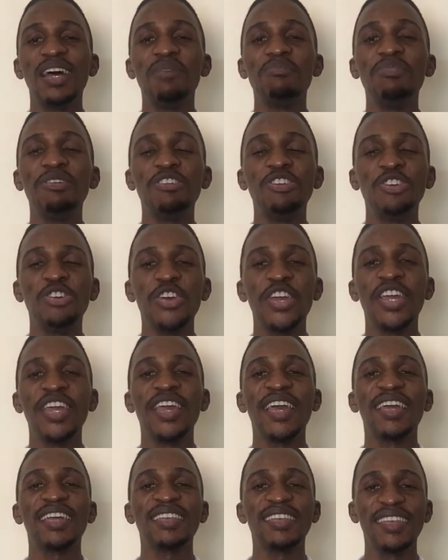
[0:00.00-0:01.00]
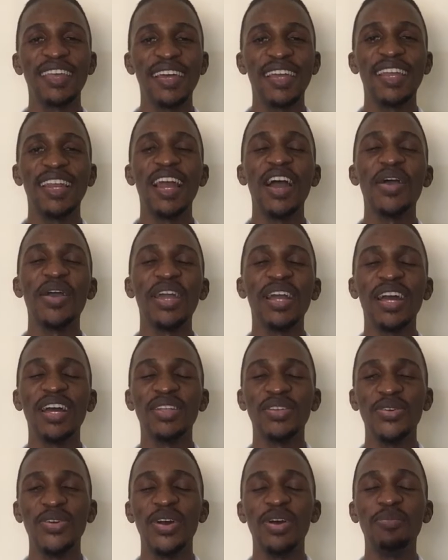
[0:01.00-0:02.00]
I'll be showing you exactly how I can
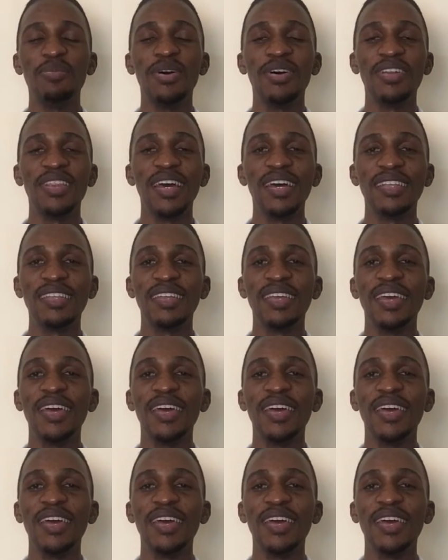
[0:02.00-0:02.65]
go about that.